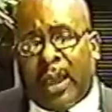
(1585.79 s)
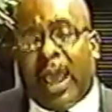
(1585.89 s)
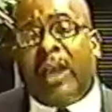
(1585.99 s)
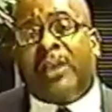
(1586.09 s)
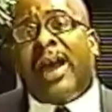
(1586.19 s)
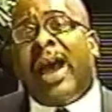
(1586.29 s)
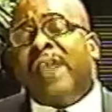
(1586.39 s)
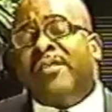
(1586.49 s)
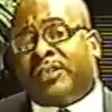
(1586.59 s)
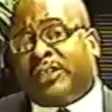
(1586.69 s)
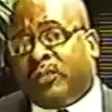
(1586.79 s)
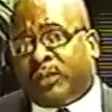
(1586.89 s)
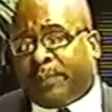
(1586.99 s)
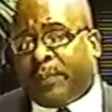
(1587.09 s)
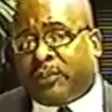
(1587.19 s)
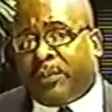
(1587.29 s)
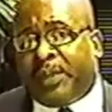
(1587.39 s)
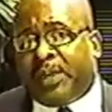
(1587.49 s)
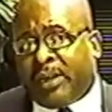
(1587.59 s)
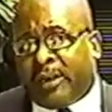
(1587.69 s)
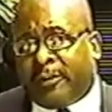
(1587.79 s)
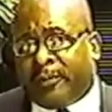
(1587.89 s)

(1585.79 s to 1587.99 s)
Allen Iverson was supposed to be there.